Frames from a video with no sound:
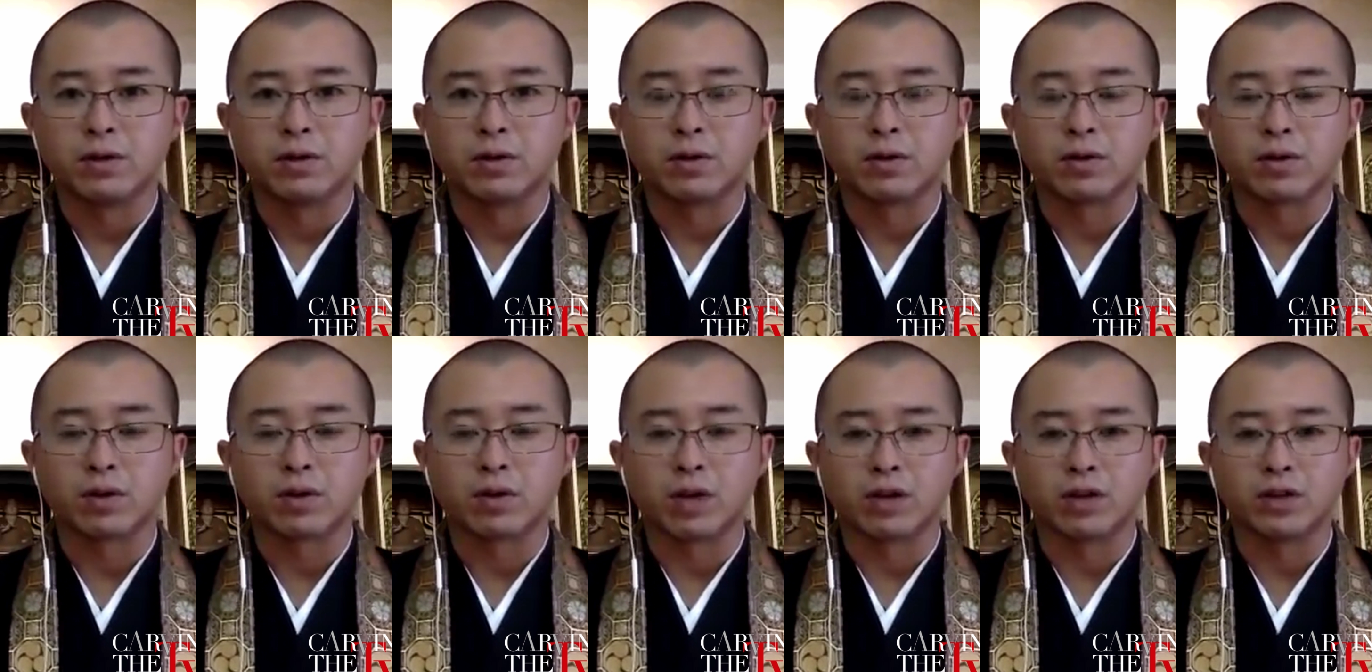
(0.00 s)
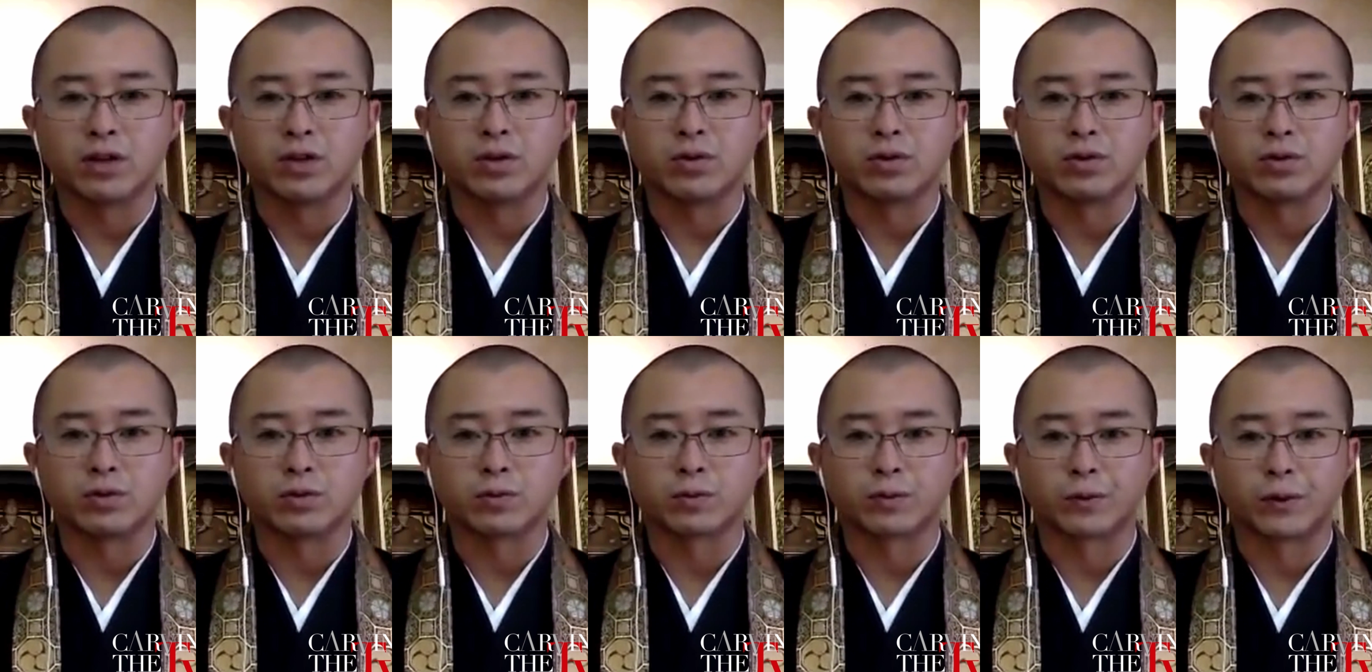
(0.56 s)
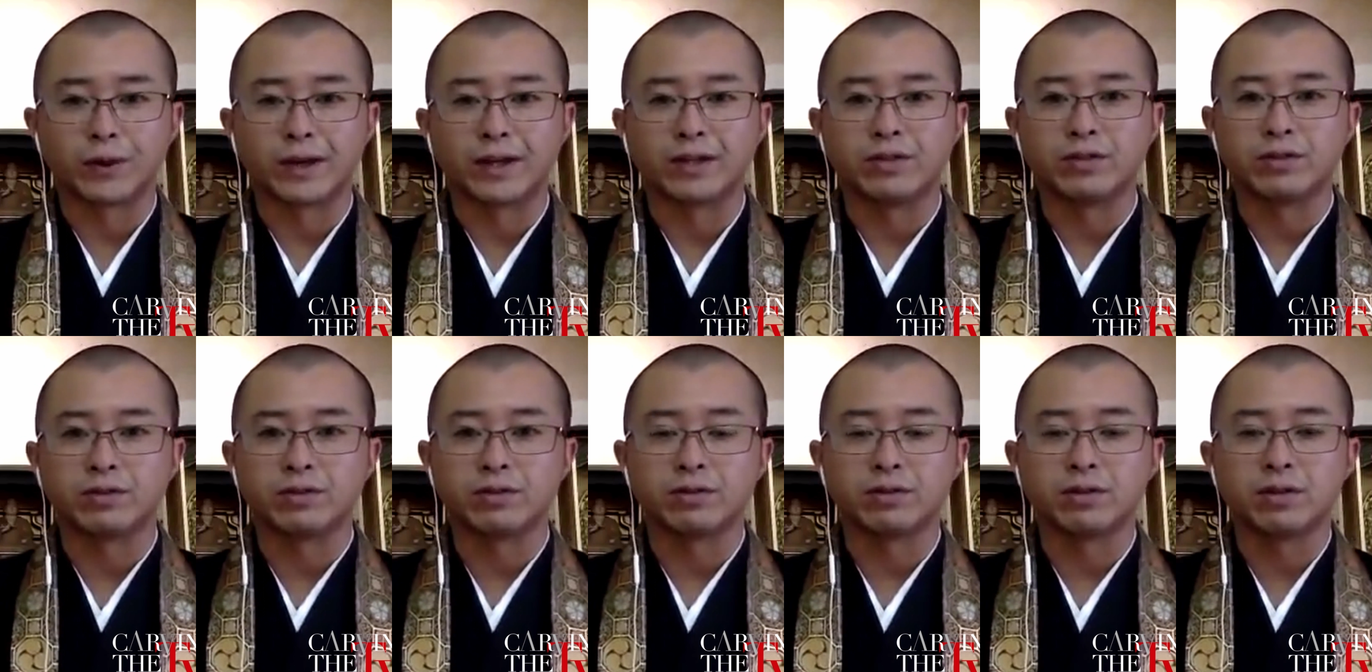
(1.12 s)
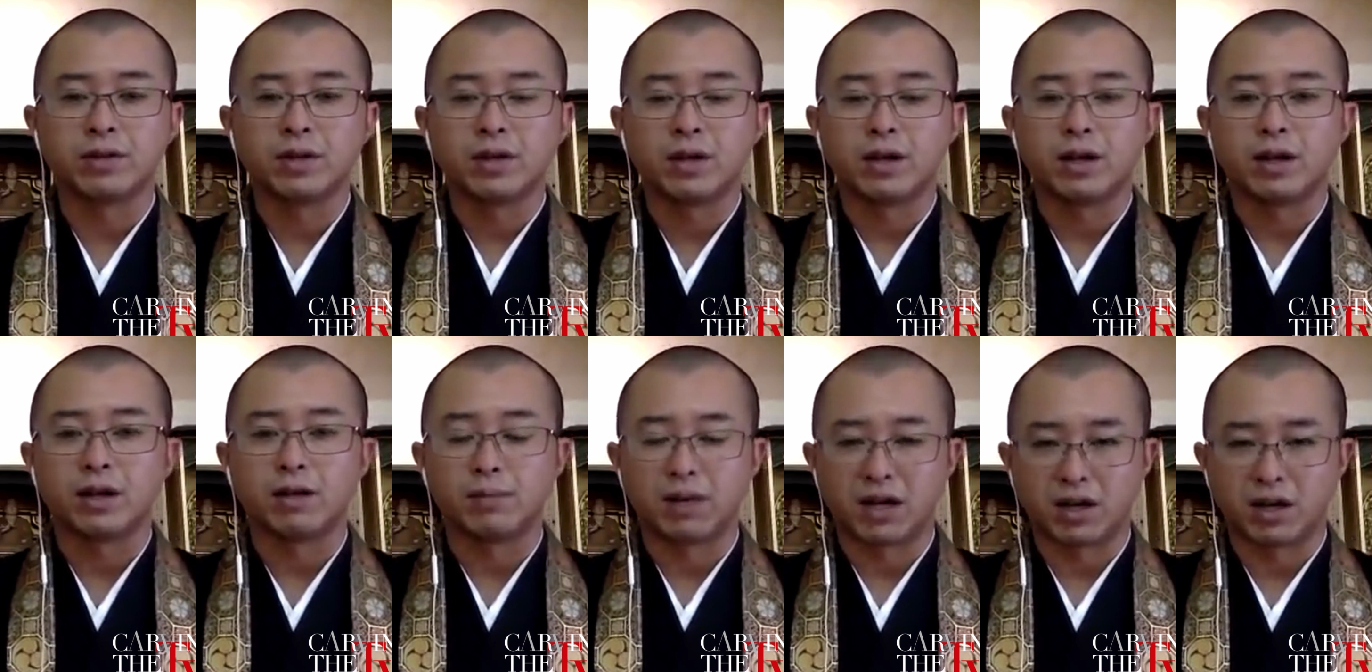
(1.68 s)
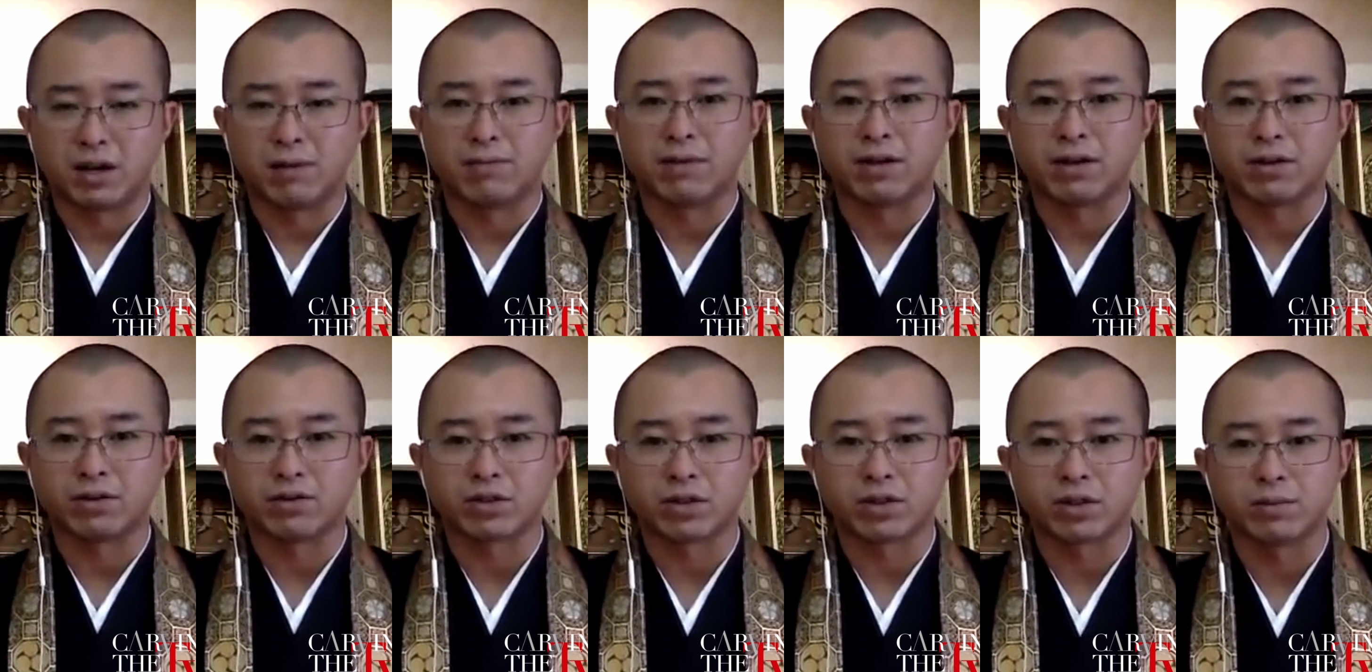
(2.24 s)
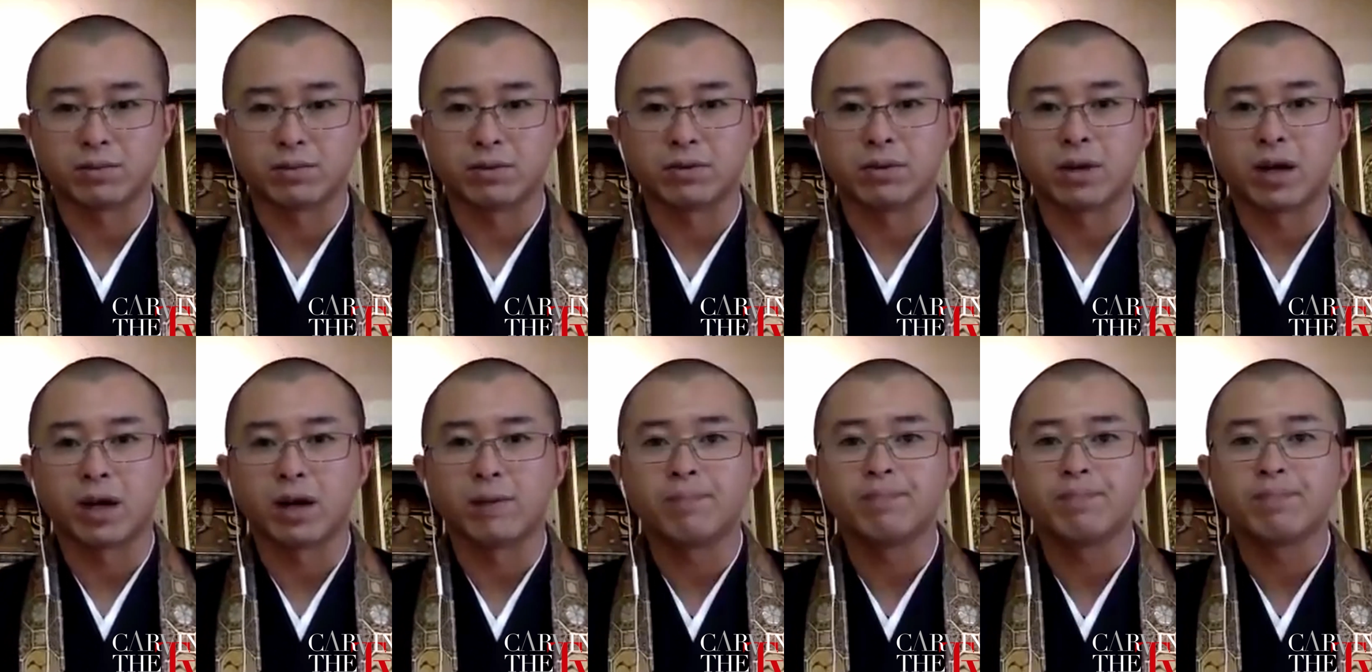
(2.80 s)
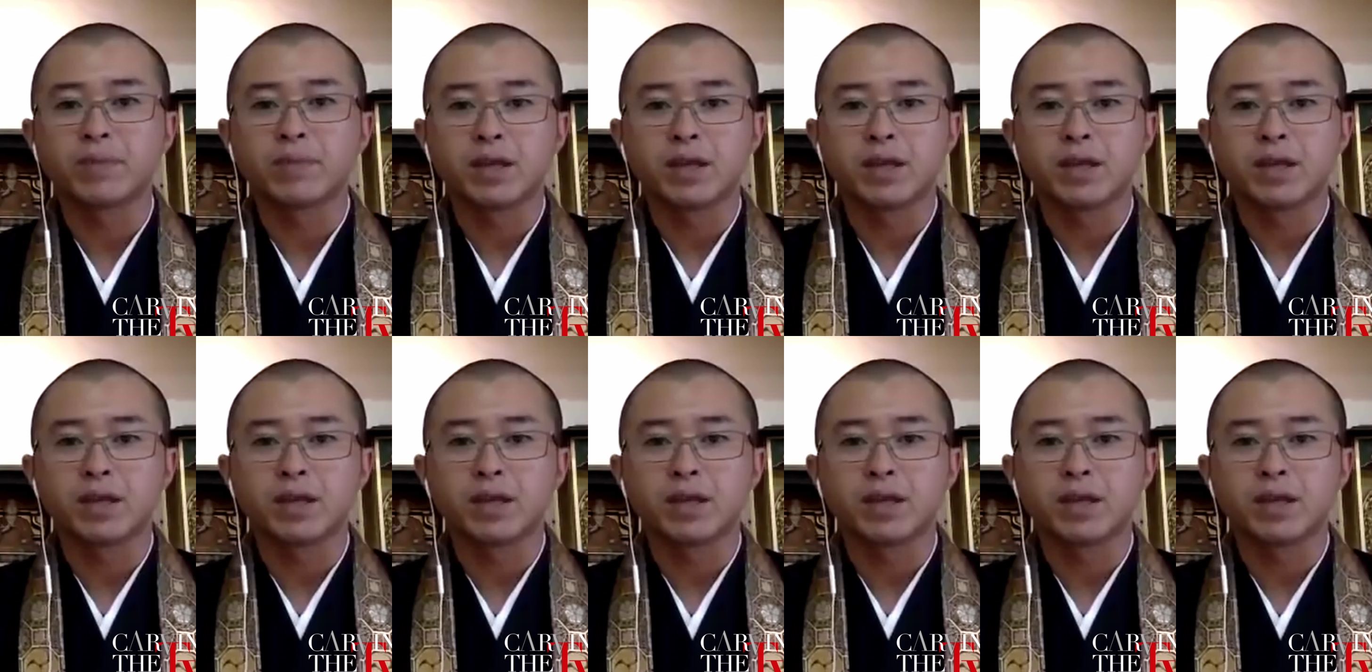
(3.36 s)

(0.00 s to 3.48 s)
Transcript: continue to pray to Mahavajracana Buddha,